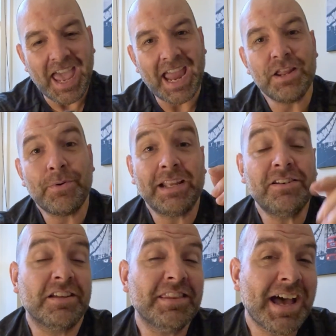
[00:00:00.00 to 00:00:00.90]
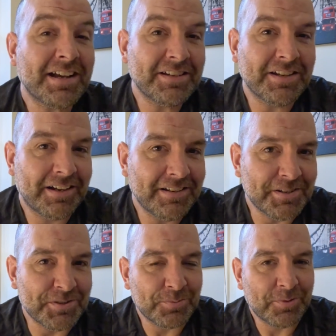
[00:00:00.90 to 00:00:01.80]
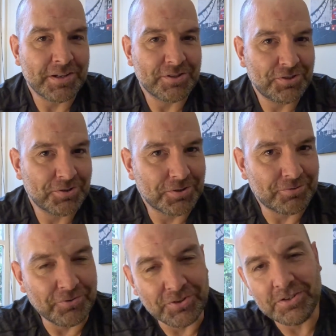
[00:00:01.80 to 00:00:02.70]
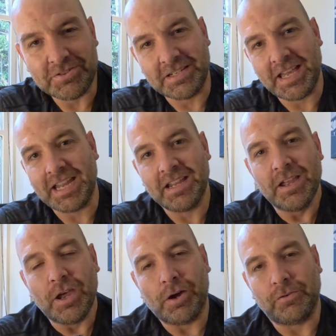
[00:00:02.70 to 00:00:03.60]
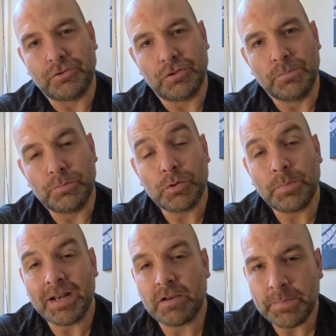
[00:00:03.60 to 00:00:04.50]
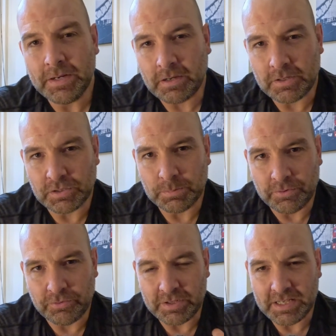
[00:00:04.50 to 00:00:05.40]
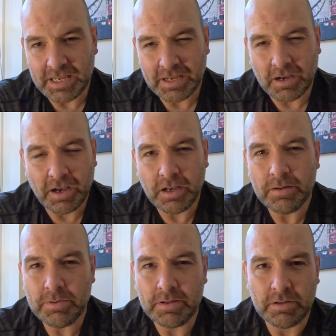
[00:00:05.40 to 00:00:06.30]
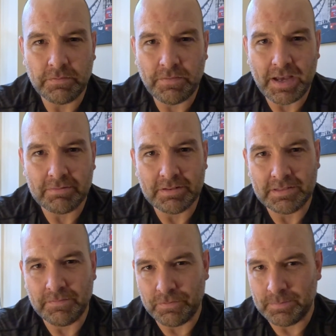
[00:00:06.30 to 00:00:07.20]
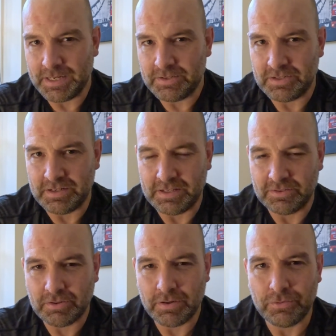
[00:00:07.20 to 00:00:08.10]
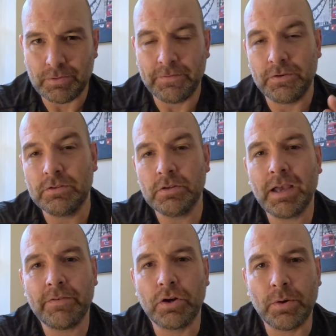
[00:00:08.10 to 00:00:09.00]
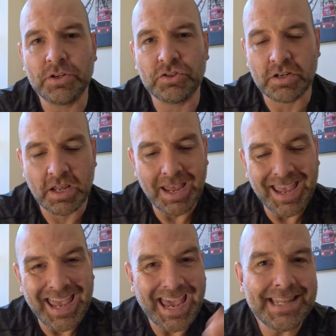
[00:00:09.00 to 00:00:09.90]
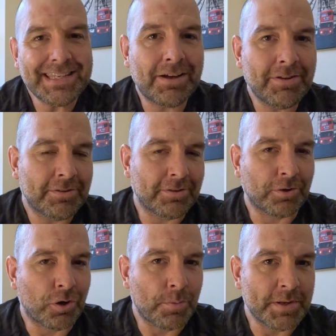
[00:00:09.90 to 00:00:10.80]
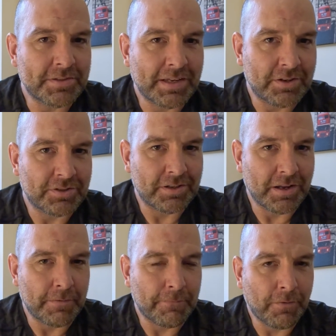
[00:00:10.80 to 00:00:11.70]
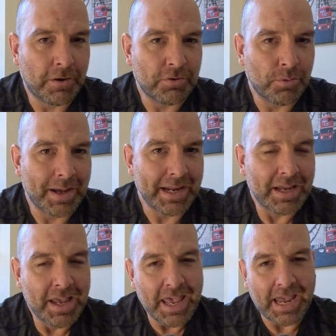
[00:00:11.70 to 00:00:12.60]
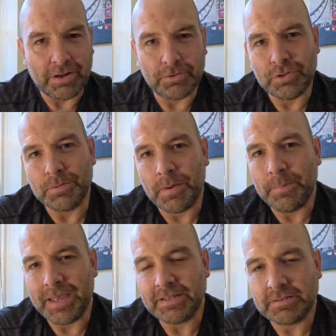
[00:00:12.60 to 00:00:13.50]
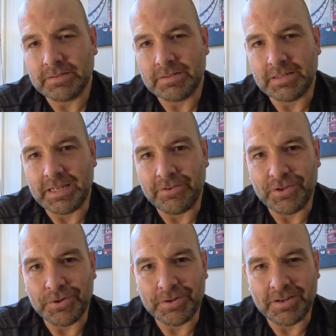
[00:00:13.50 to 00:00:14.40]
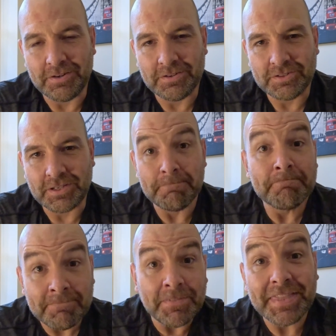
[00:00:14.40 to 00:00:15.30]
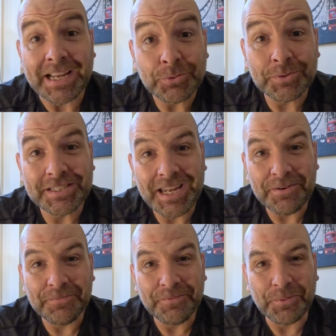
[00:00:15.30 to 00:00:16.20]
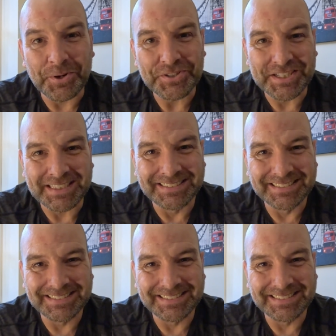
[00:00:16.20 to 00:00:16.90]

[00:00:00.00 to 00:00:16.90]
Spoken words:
Anyway, look, that concludes my short review today of Toob Broadband. I've been a customer for a year. I hope that you found this information insightful. If you do have a question, head down into the comment section and fire away, and I'll do my best to give you an answer. Thanks once again for watching.